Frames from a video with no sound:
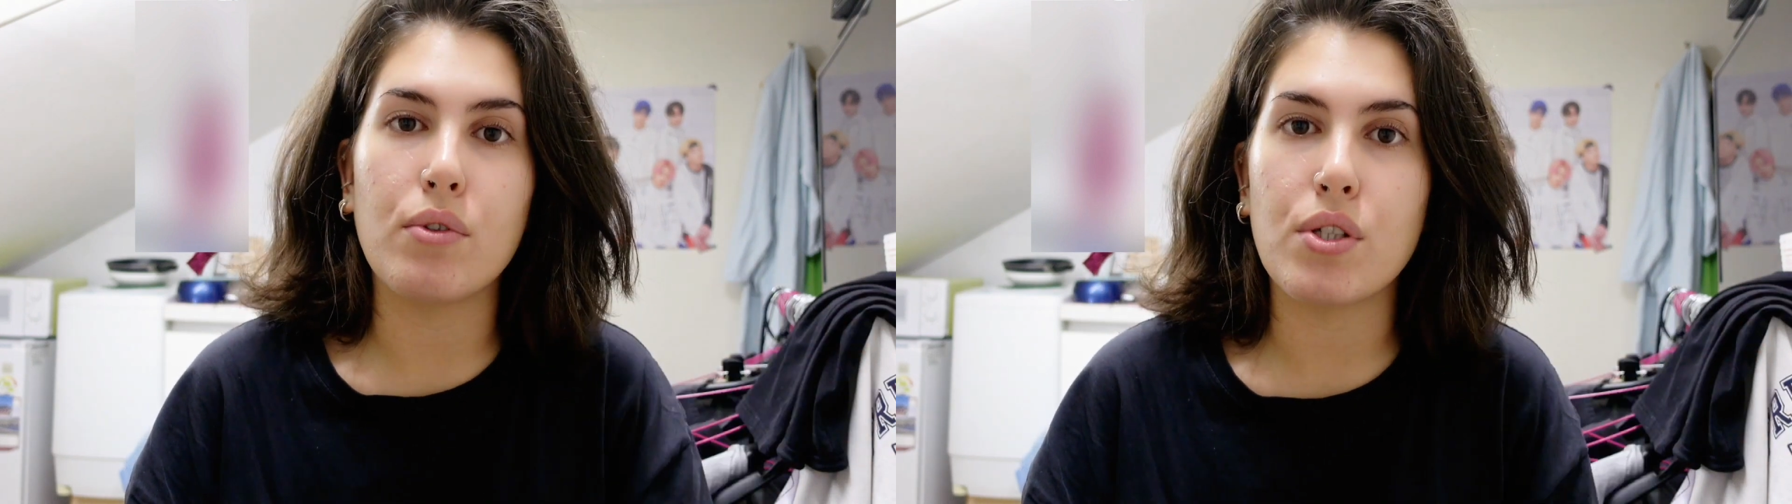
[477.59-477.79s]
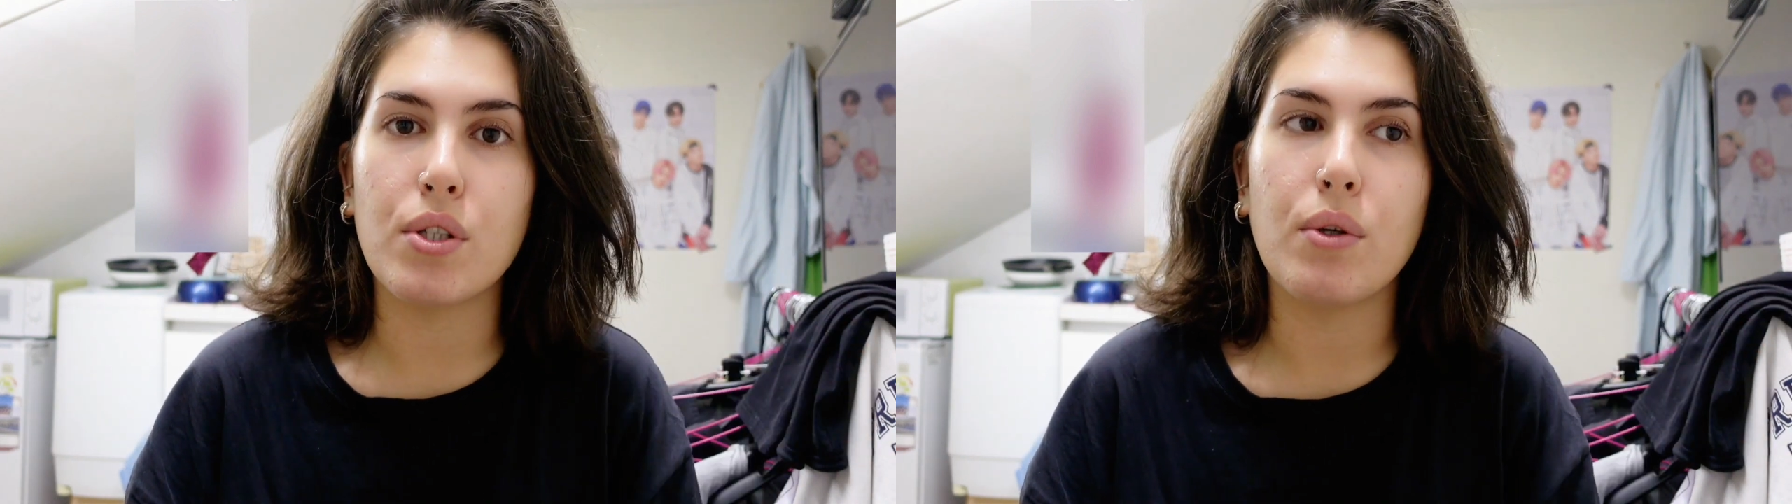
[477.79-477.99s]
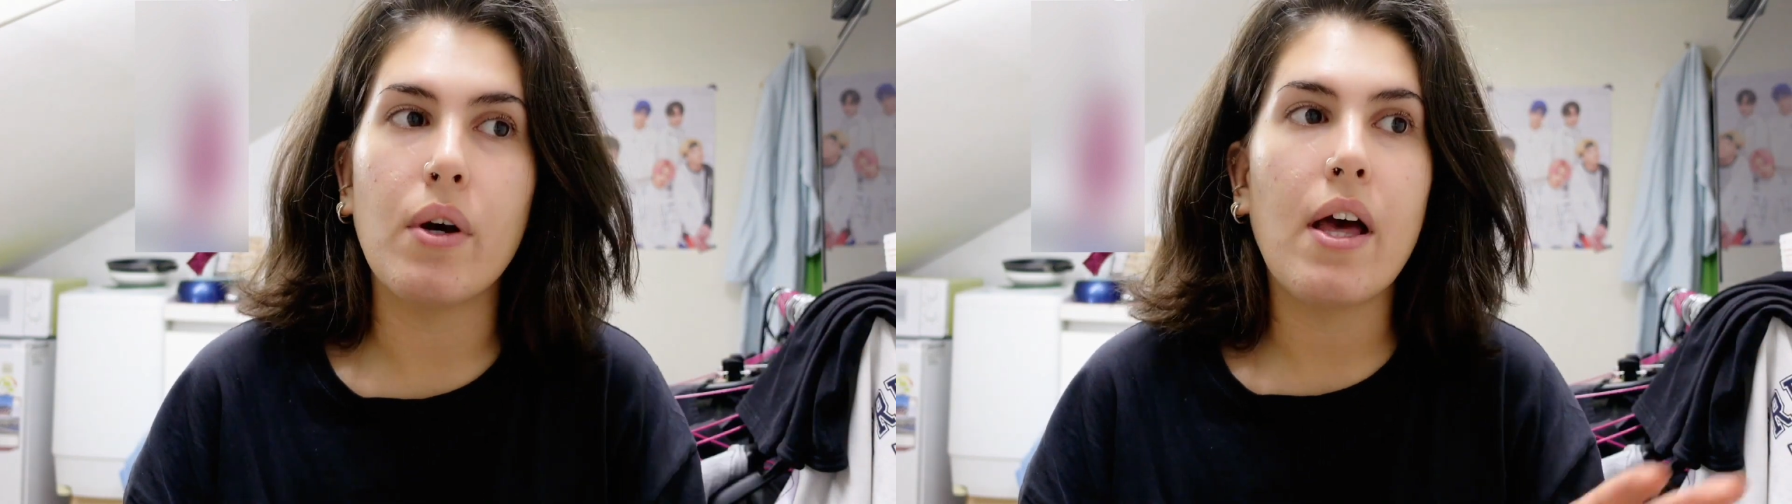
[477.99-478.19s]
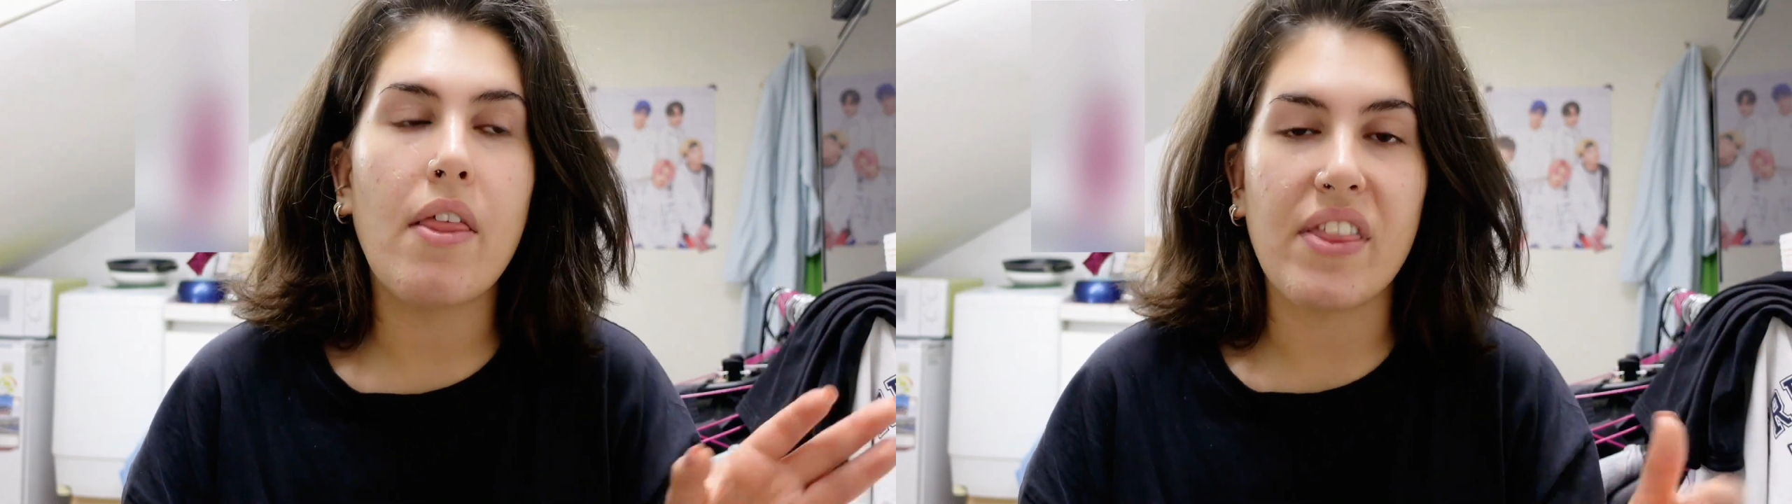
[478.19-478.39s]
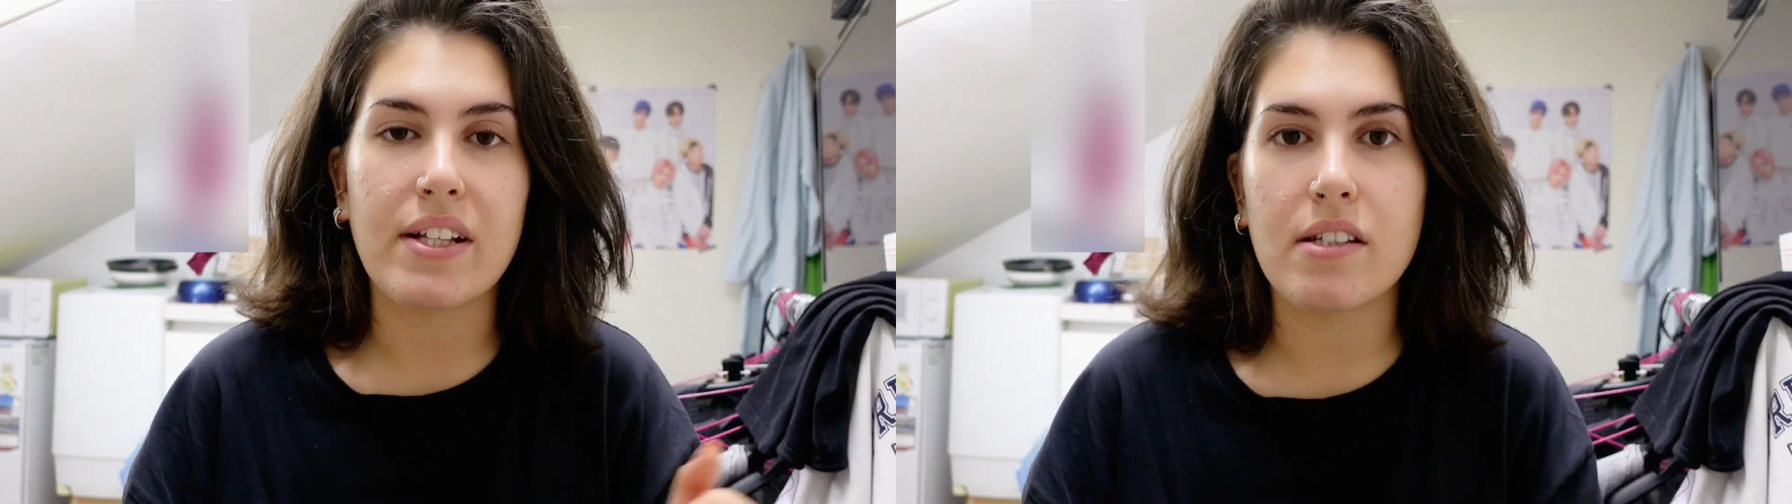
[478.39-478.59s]
to,
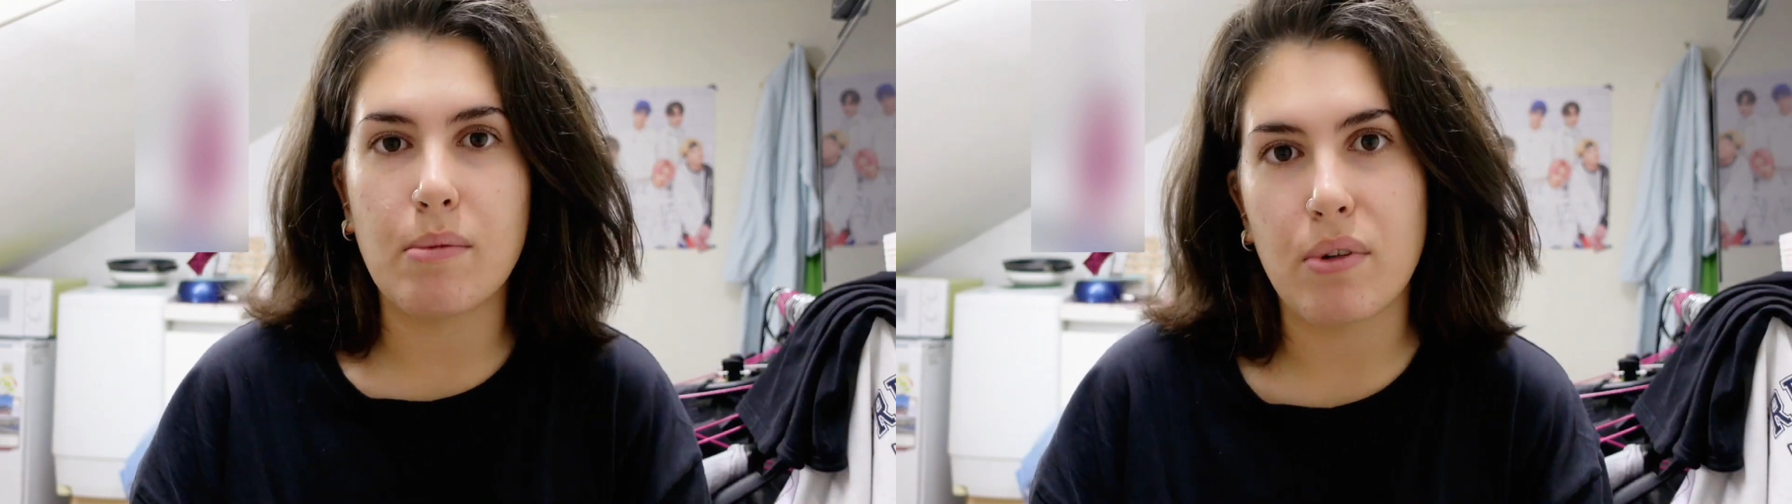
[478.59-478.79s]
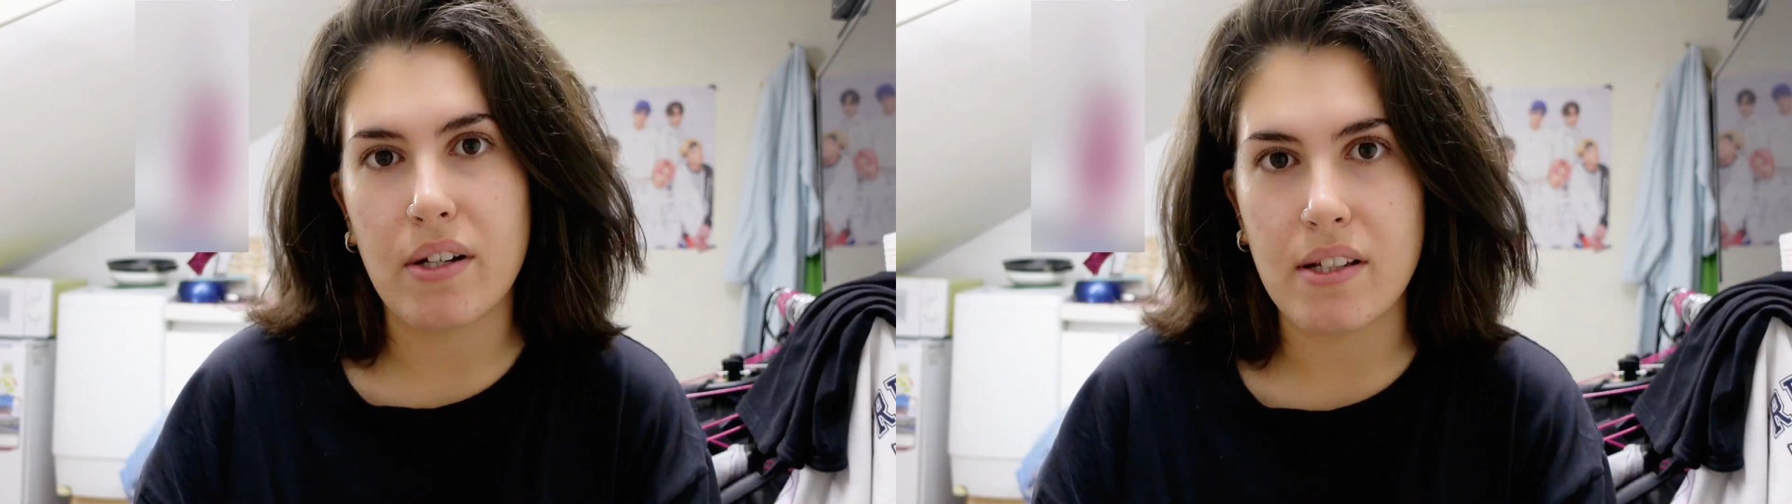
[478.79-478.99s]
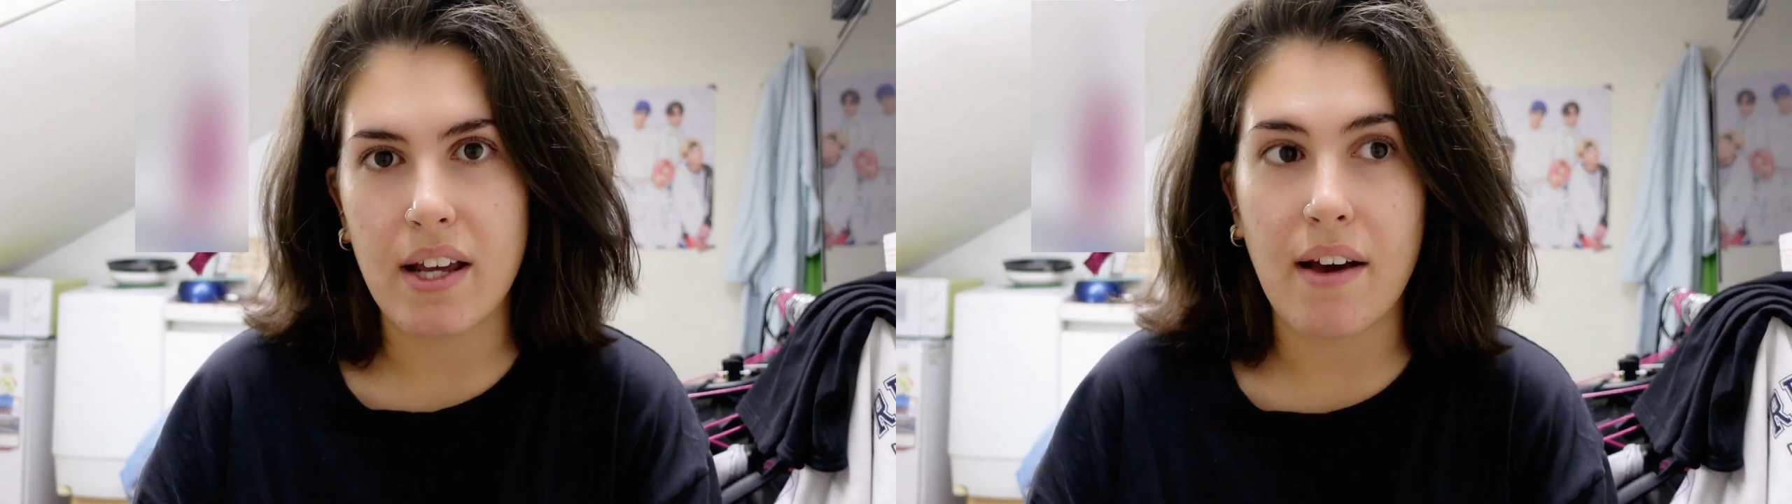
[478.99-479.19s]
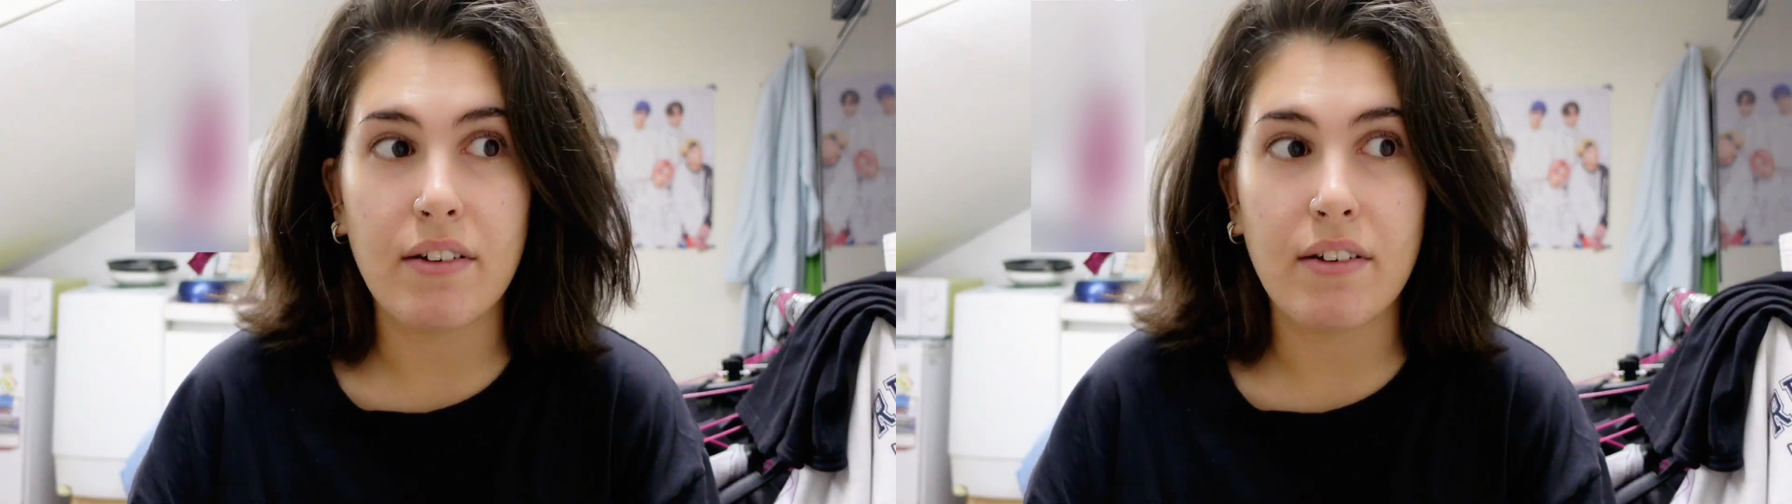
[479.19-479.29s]
that's the price they have.